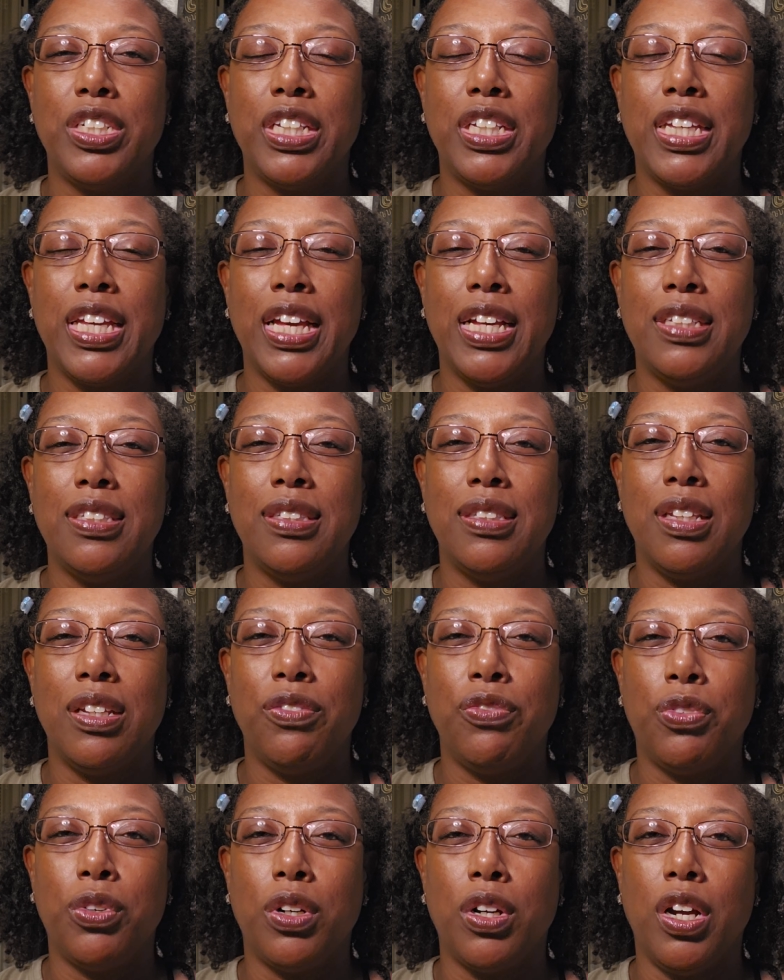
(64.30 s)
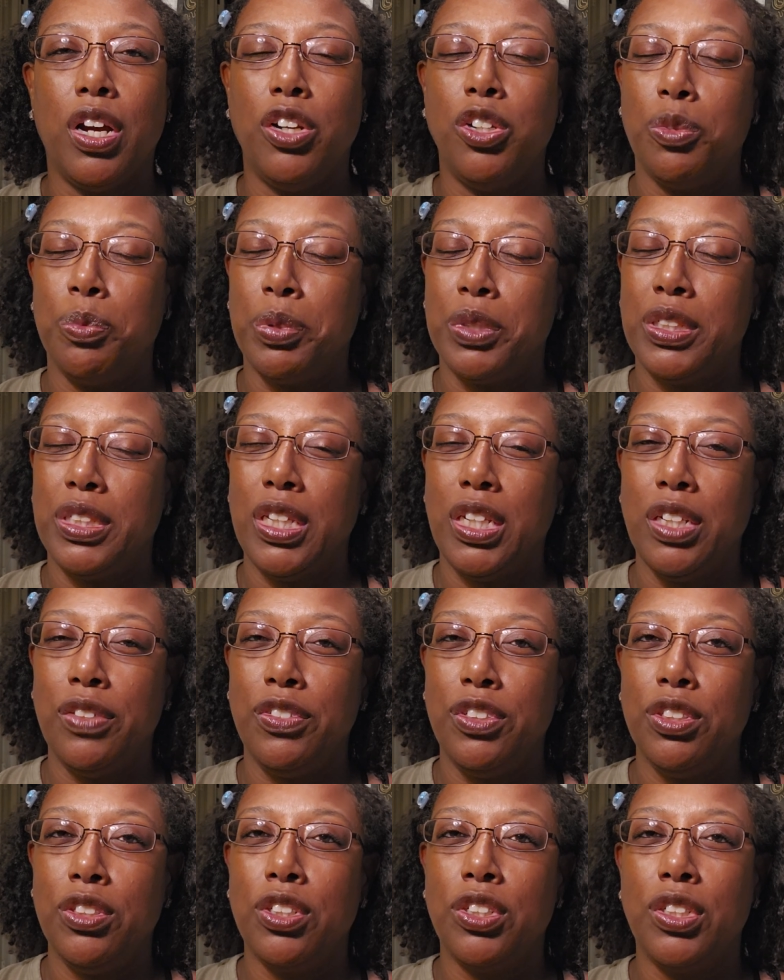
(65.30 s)
to guess that for 100% of
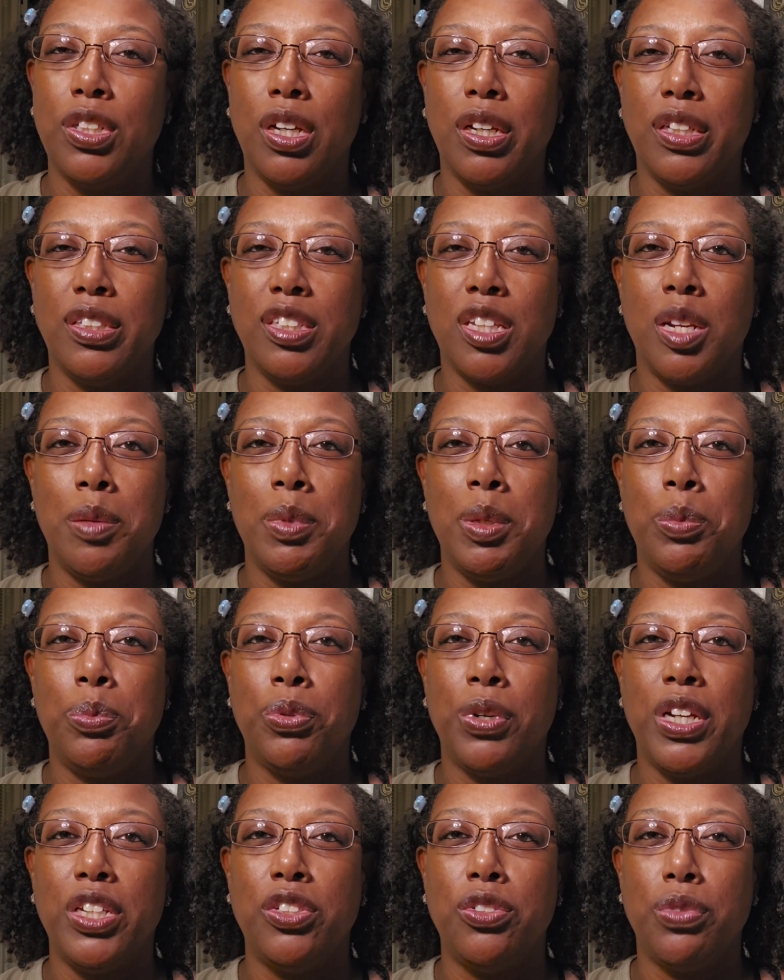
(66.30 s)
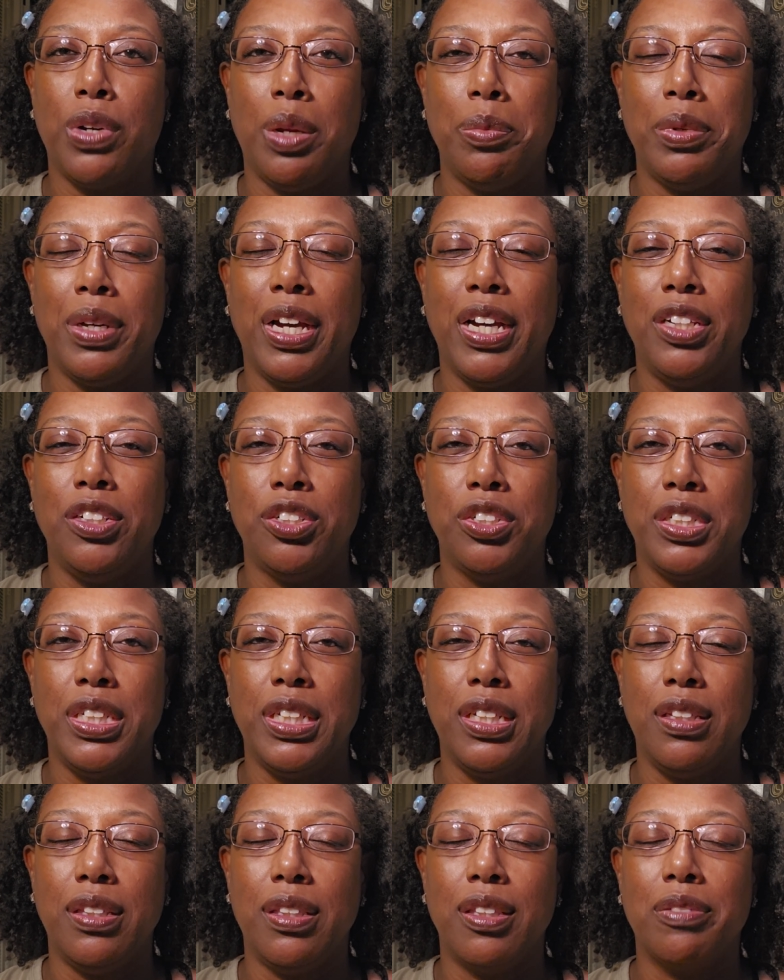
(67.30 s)
you, your tongue is going to be pressed right behind your
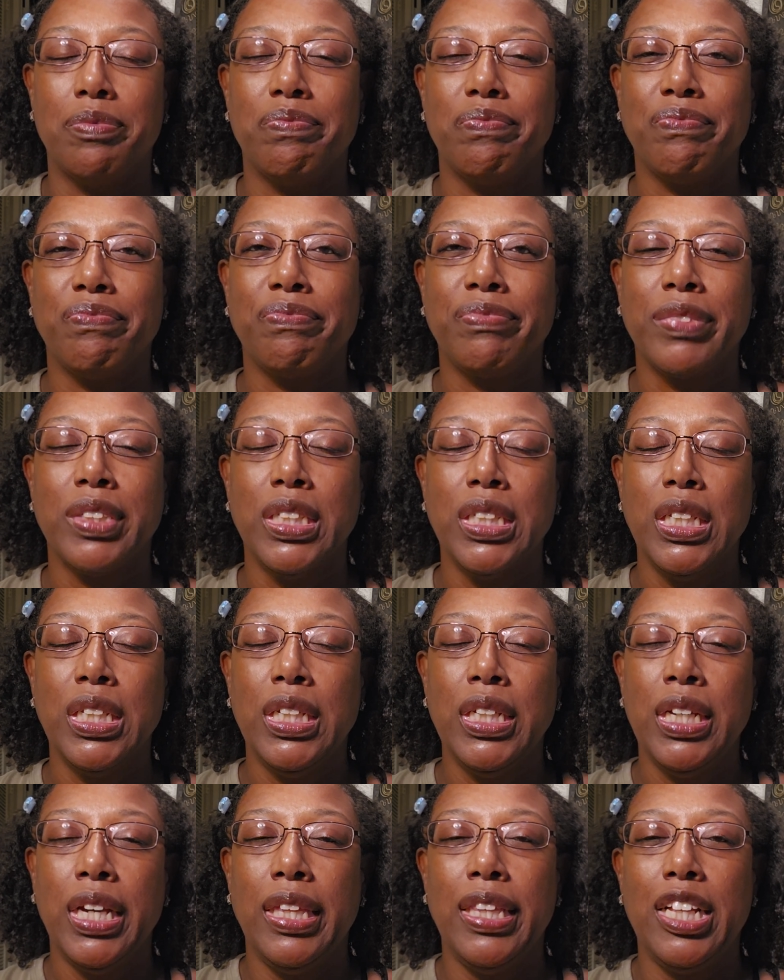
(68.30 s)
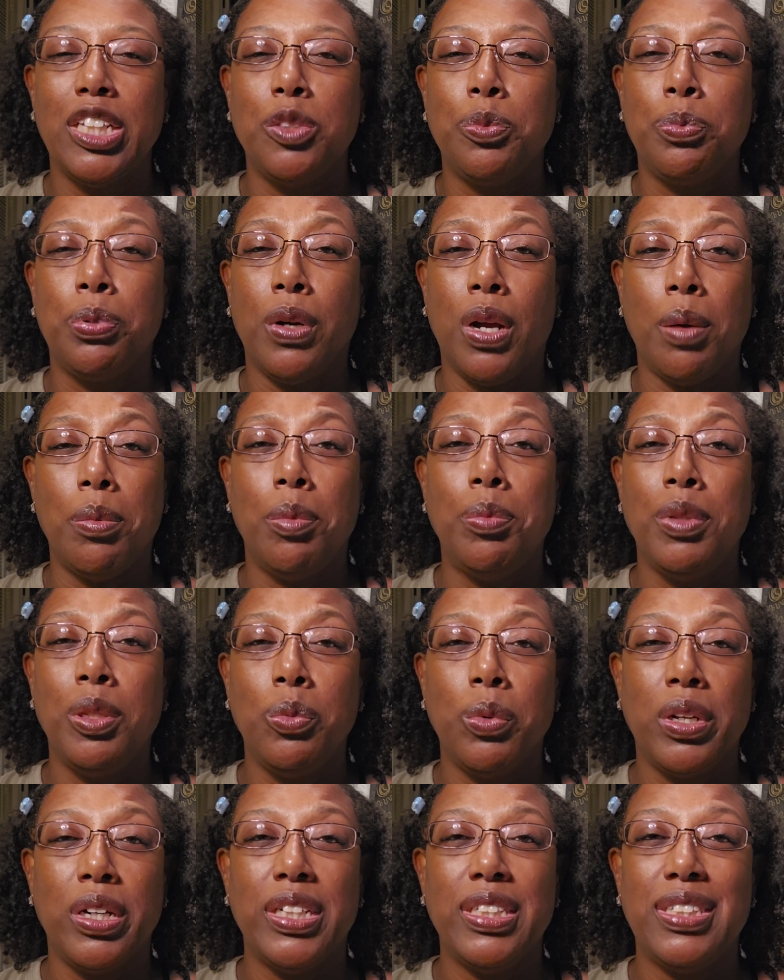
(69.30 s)
teeth. And that's probably
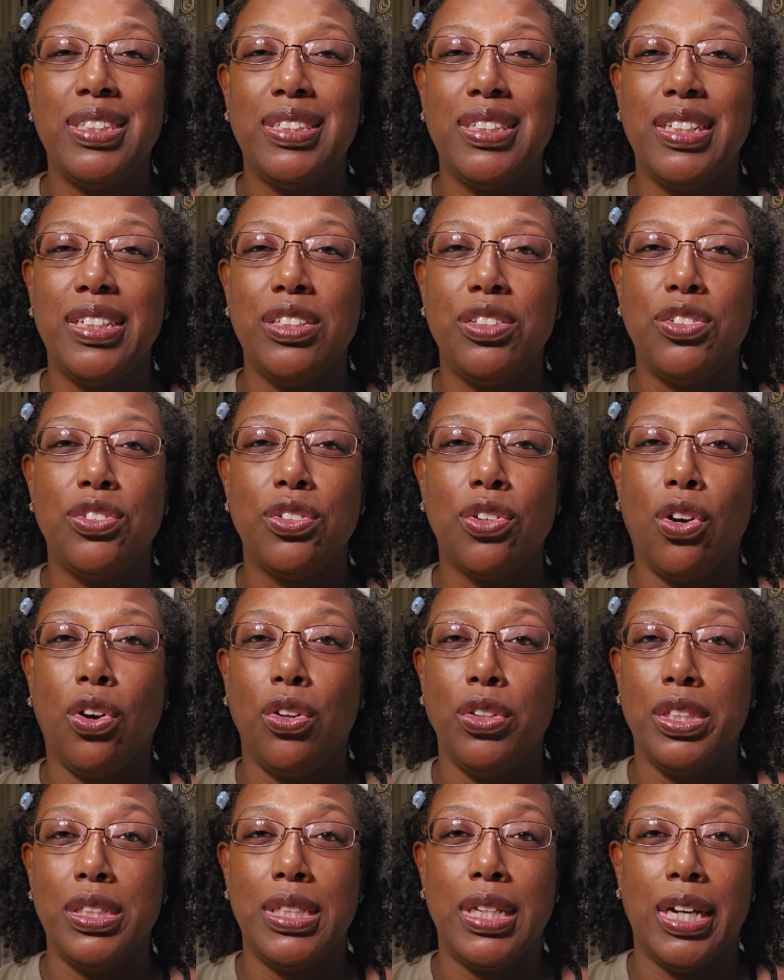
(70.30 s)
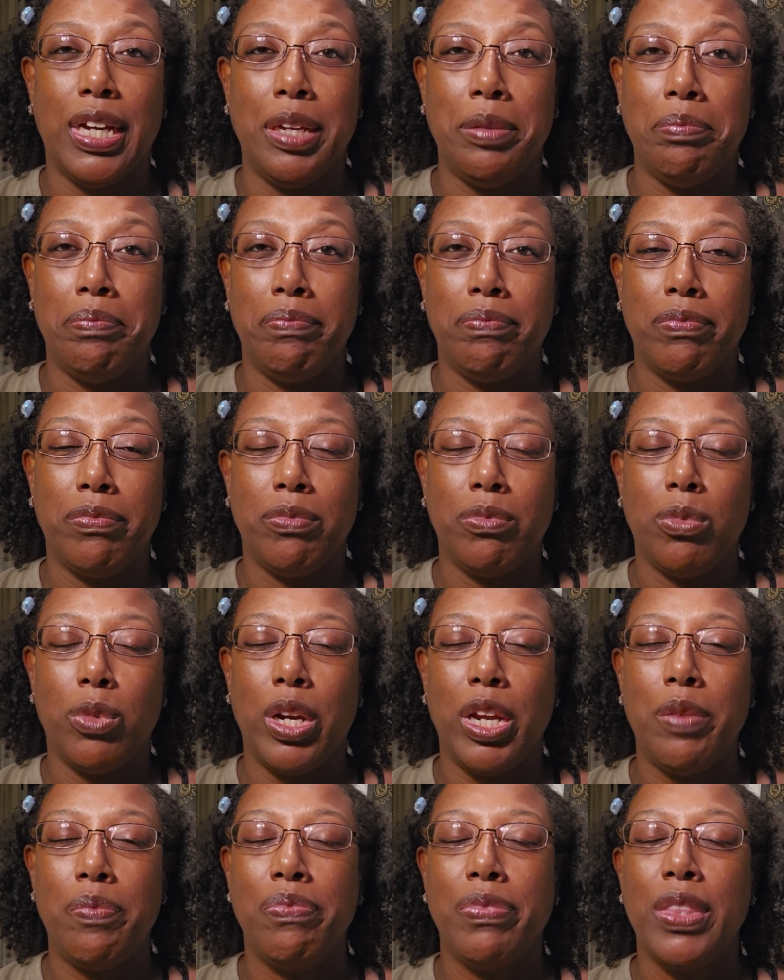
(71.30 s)
where it sits all the time,
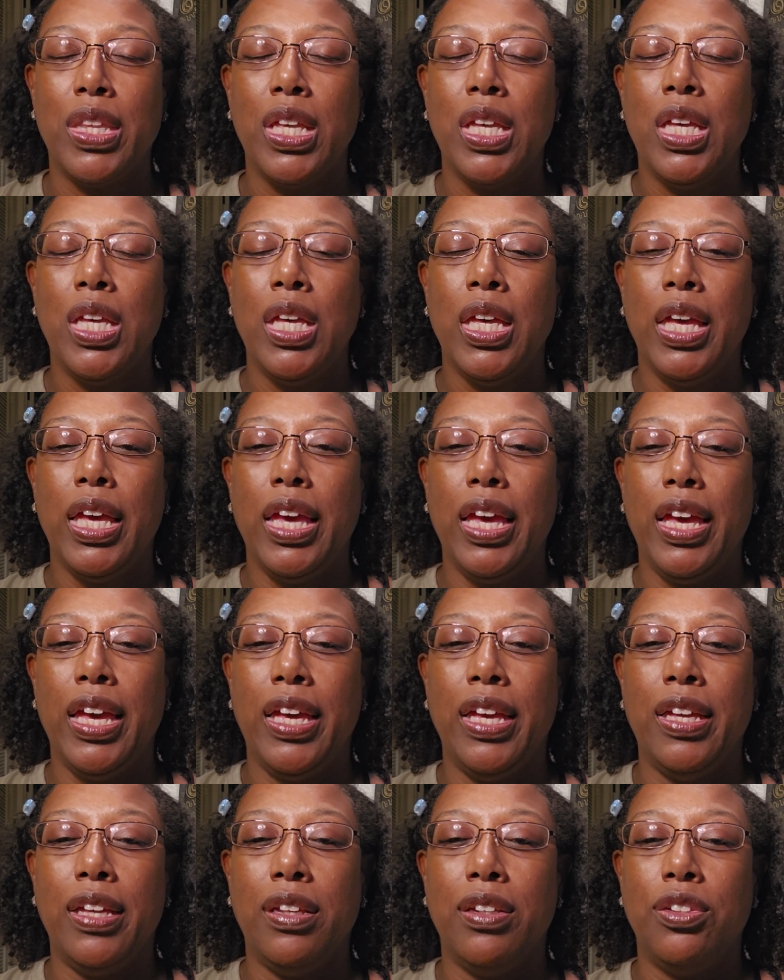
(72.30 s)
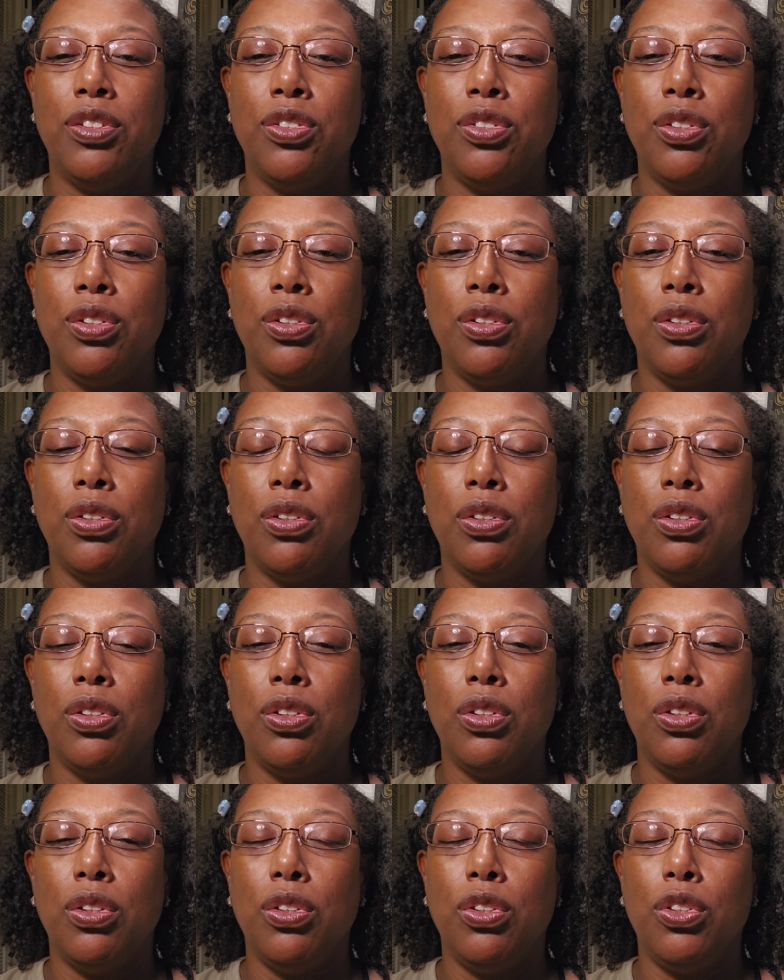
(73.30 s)
right? And
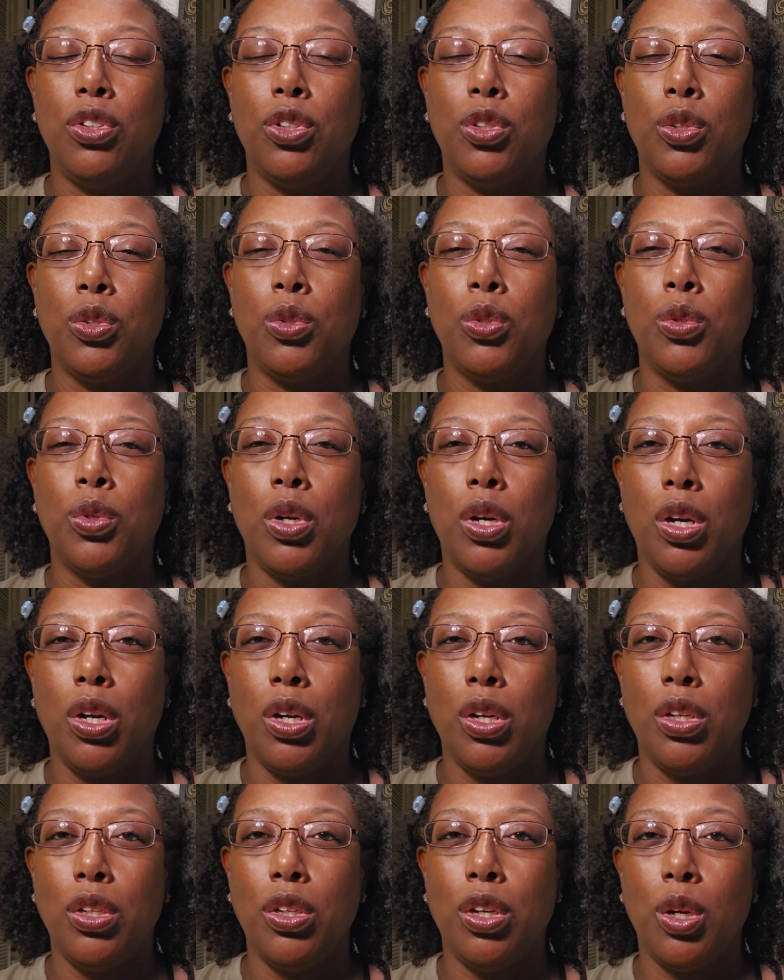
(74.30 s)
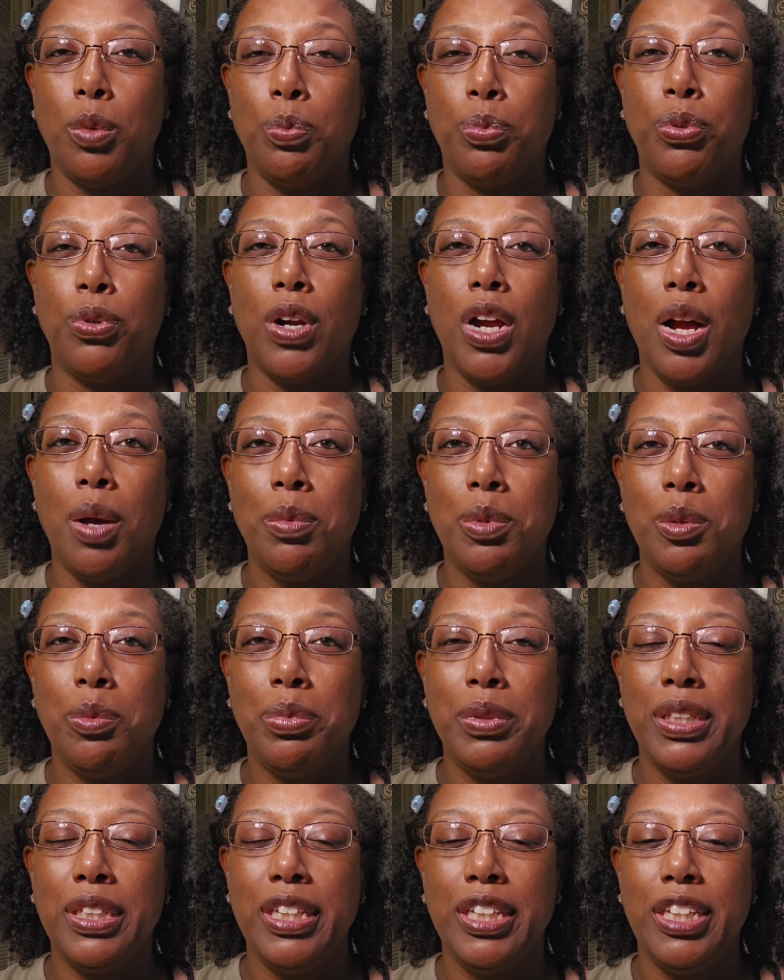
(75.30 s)
you are
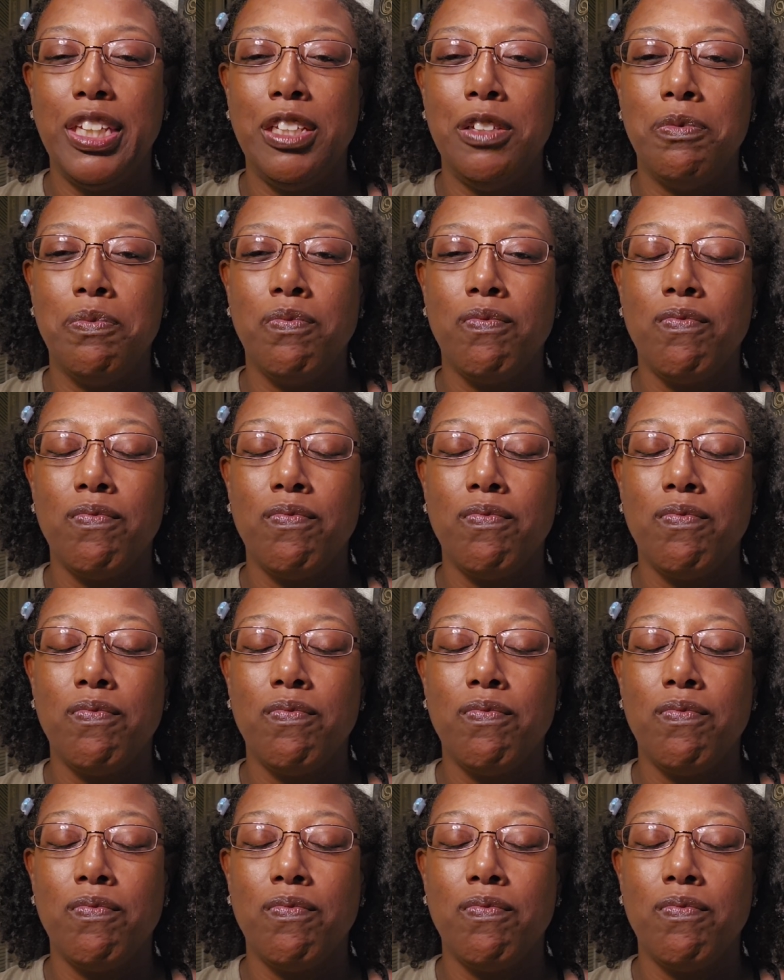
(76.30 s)
probably